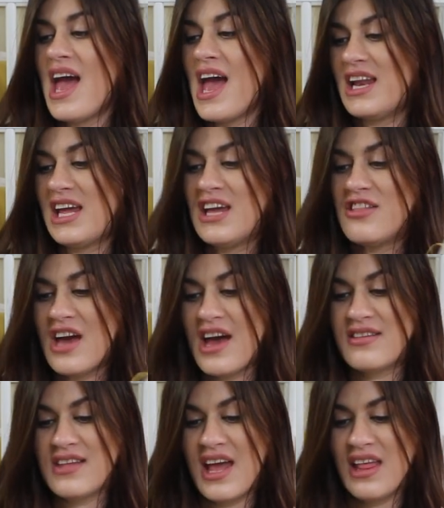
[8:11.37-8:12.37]
and each
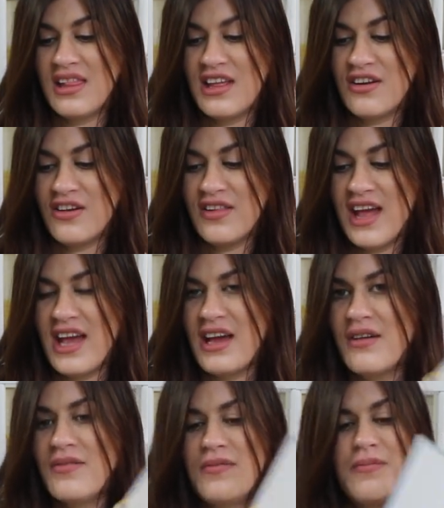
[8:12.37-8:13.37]
has a little like
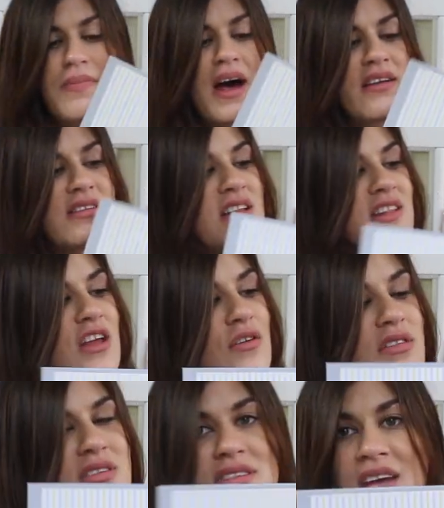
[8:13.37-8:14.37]
box in it that you
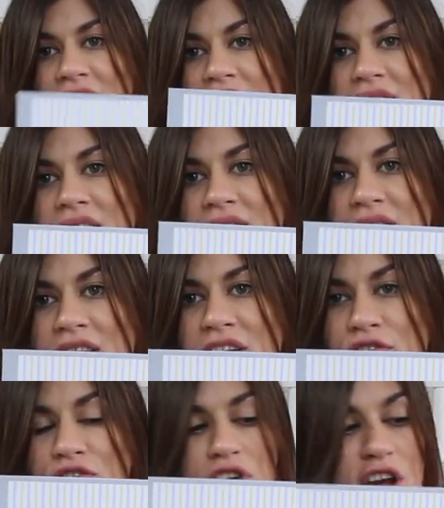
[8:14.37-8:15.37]
can stick
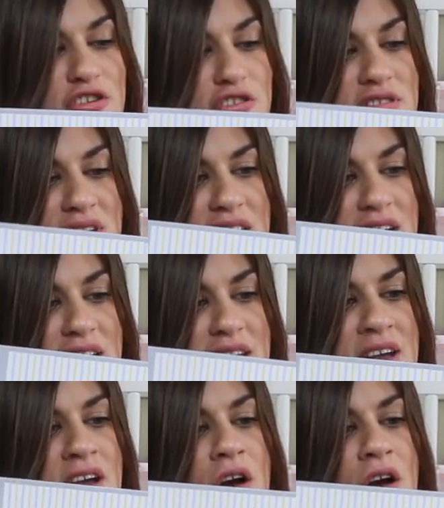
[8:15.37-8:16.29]
little treasures in.